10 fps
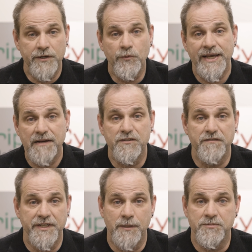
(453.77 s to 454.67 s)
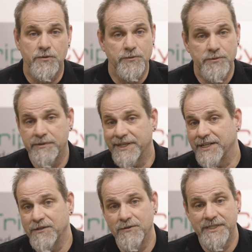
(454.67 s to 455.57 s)
and we have developed a whole
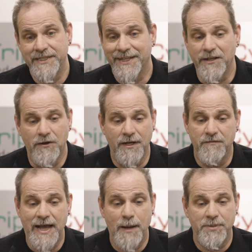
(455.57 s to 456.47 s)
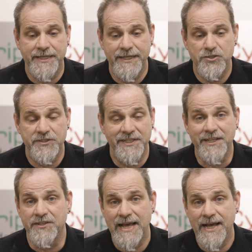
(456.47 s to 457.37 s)
series of
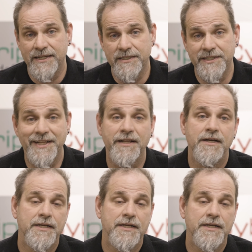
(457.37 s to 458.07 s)
applications and add-ins